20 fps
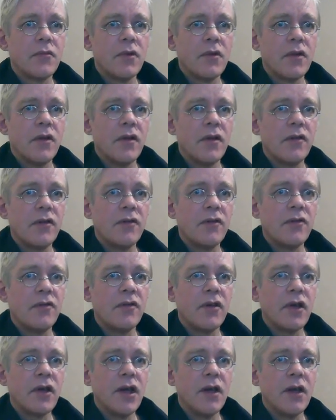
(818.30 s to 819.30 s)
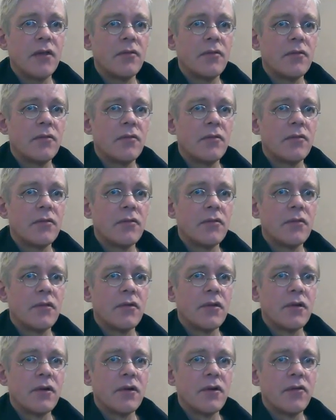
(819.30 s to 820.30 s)
There's a C,
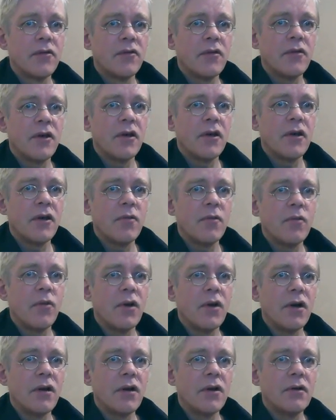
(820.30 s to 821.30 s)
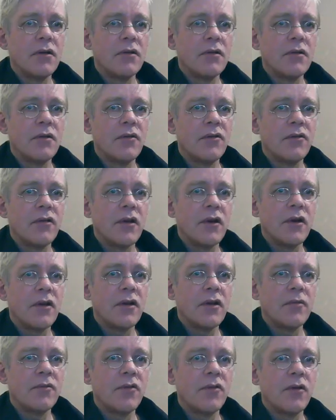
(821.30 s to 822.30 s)
slide up 1, slide
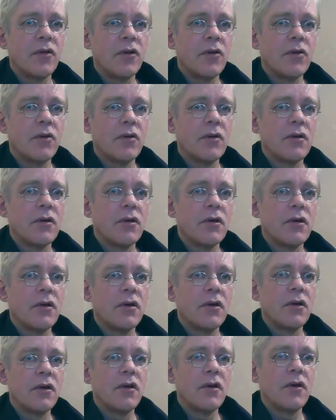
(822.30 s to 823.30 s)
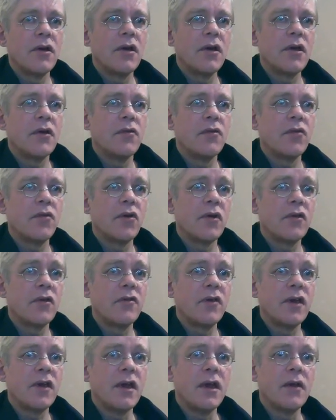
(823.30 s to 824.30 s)
up 2, and there you've got a
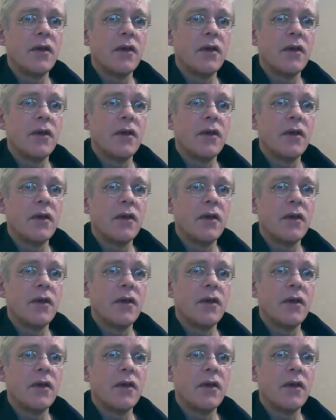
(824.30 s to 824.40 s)
D.